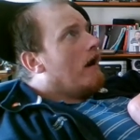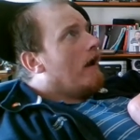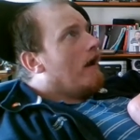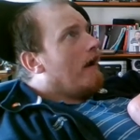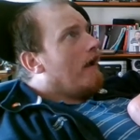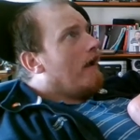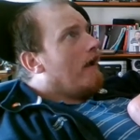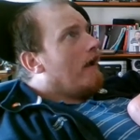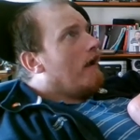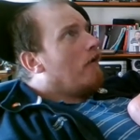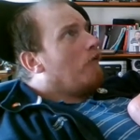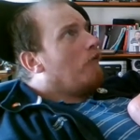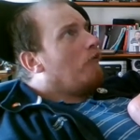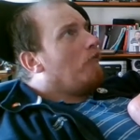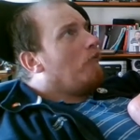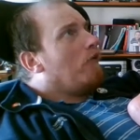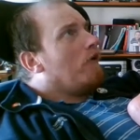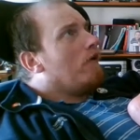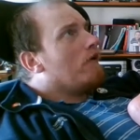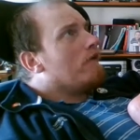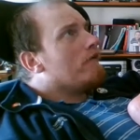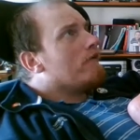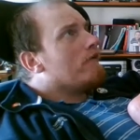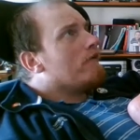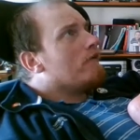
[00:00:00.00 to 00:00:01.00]
how
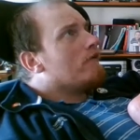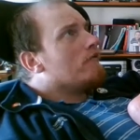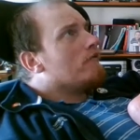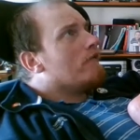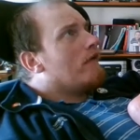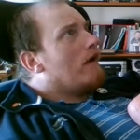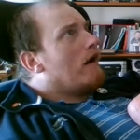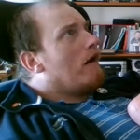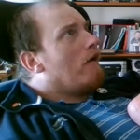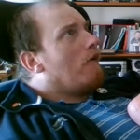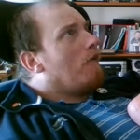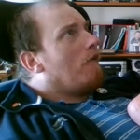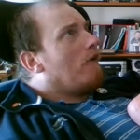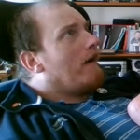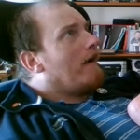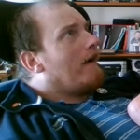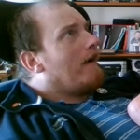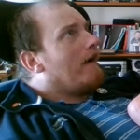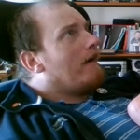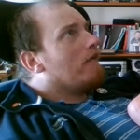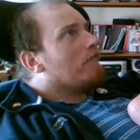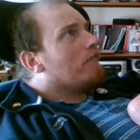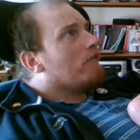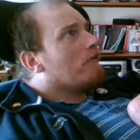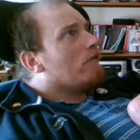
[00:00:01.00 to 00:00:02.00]
will you know
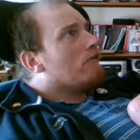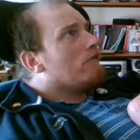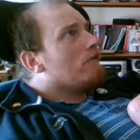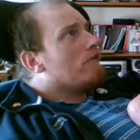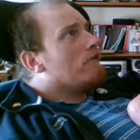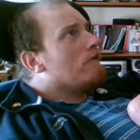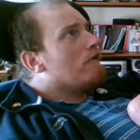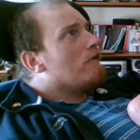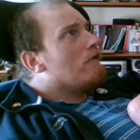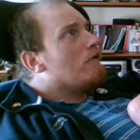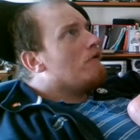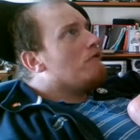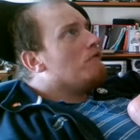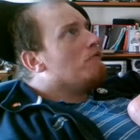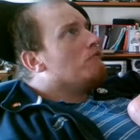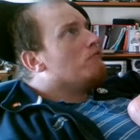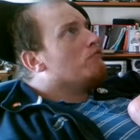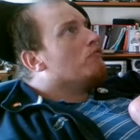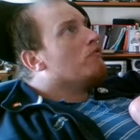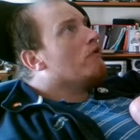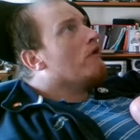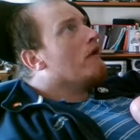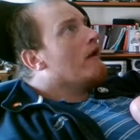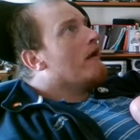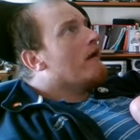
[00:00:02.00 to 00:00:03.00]
how to
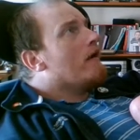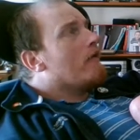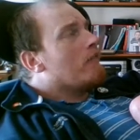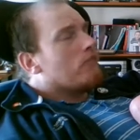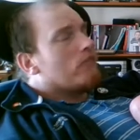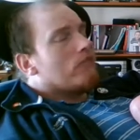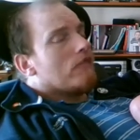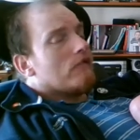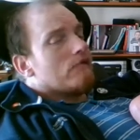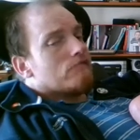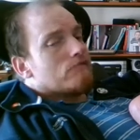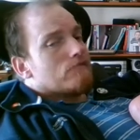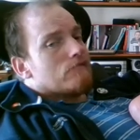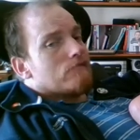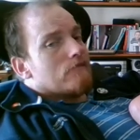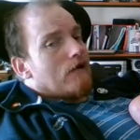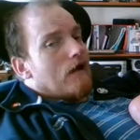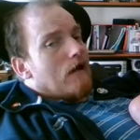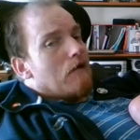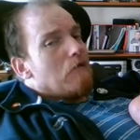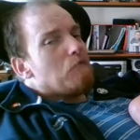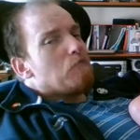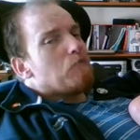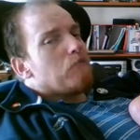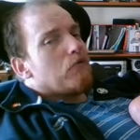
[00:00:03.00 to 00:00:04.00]
use the
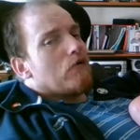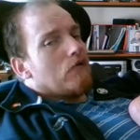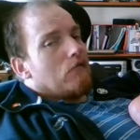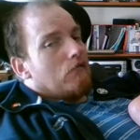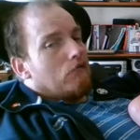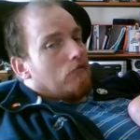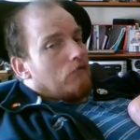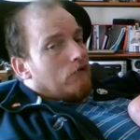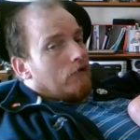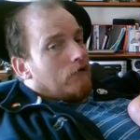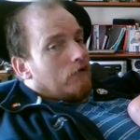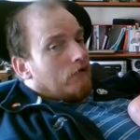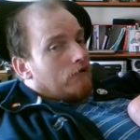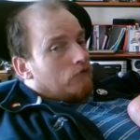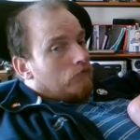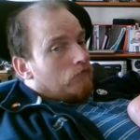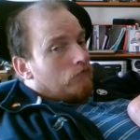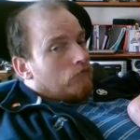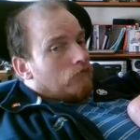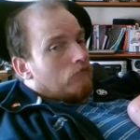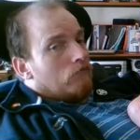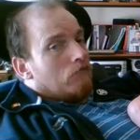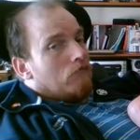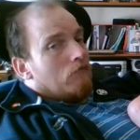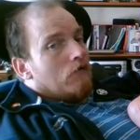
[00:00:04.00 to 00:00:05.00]
jumper
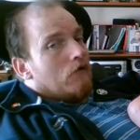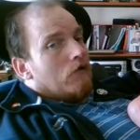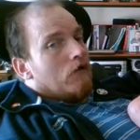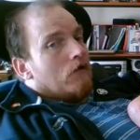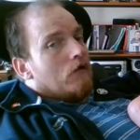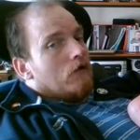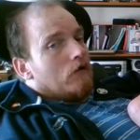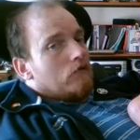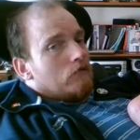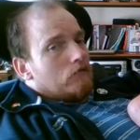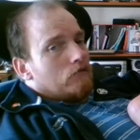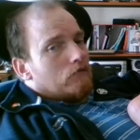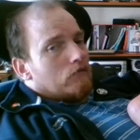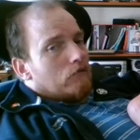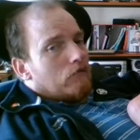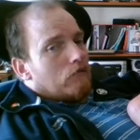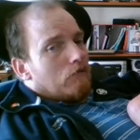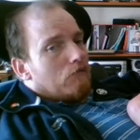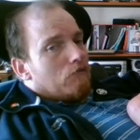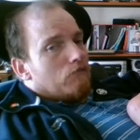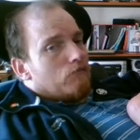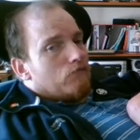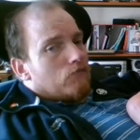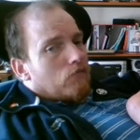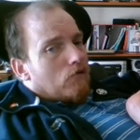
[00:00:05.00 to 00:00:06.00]
leash
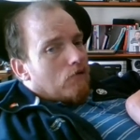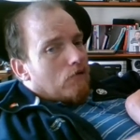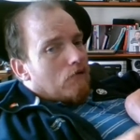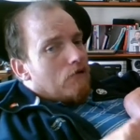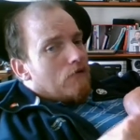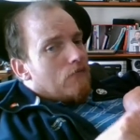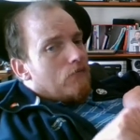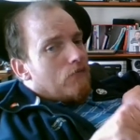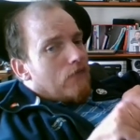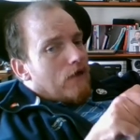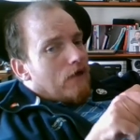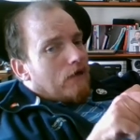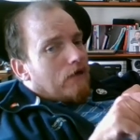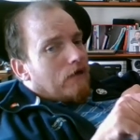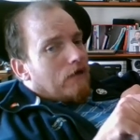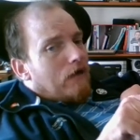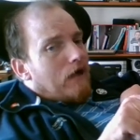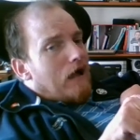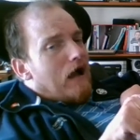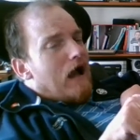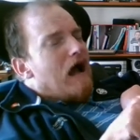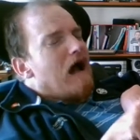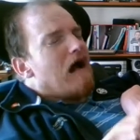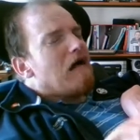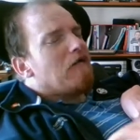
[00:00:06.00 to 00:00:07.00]
to turn the
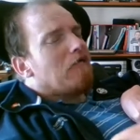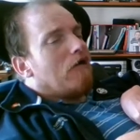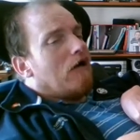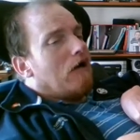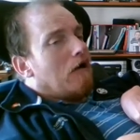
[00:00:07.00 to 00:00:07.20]
car